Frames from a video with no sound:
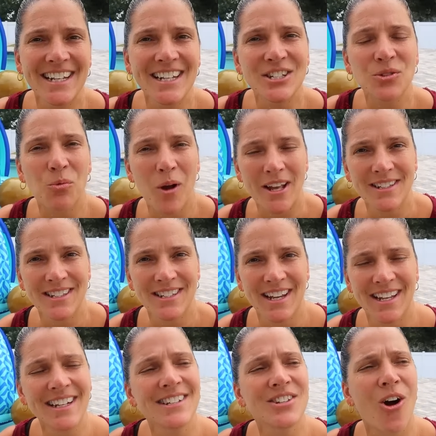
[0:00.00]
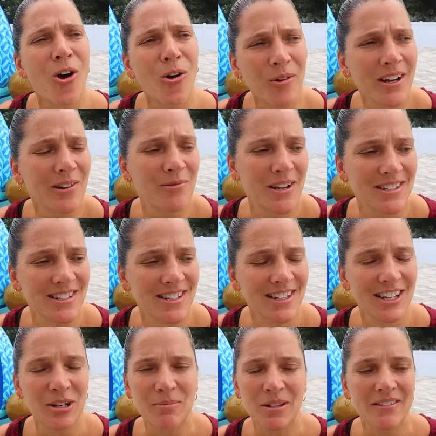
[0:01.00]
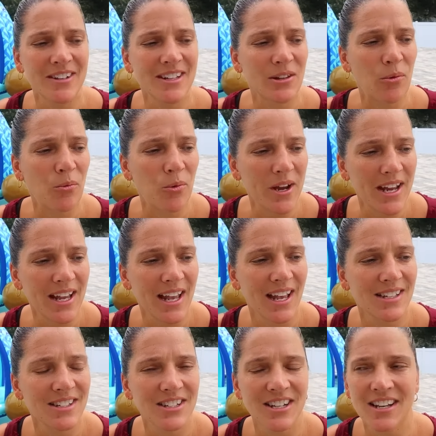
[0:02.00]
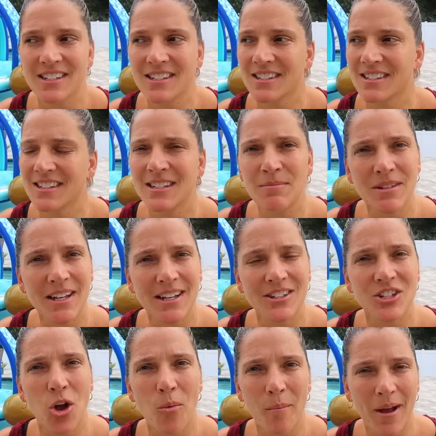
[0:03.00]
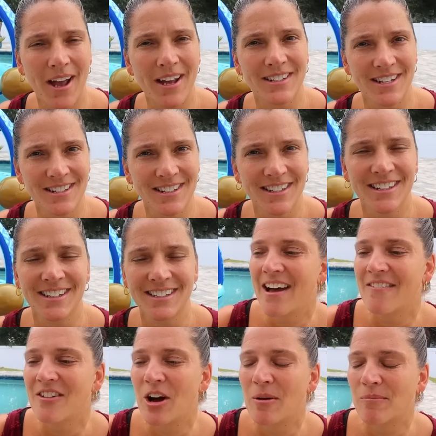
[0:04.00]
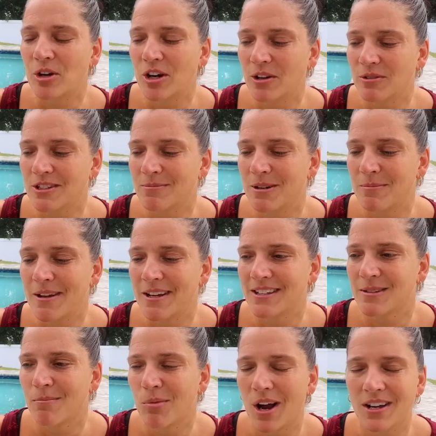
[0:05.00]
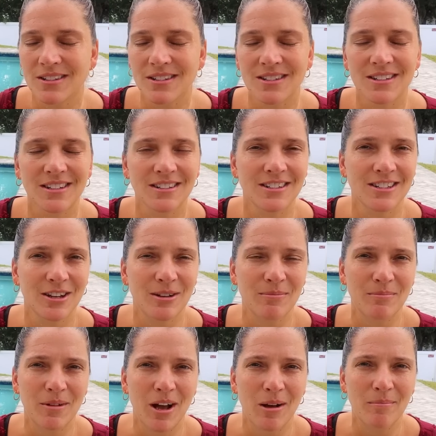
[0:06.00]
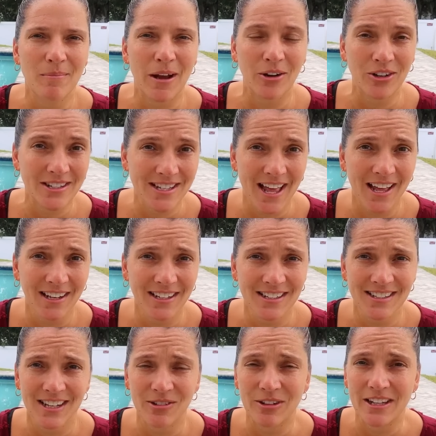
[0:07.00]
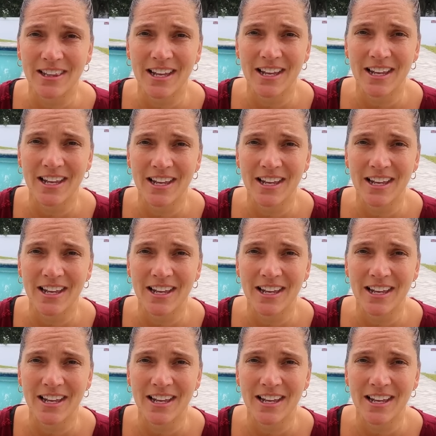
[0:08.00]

it is Wednesday. It is already Wednesday. Can you believe it? The week has just seems like it's gone by, doesn't it? Um, Greg wants me to make some brats and some um, macaroni salad. He said he really.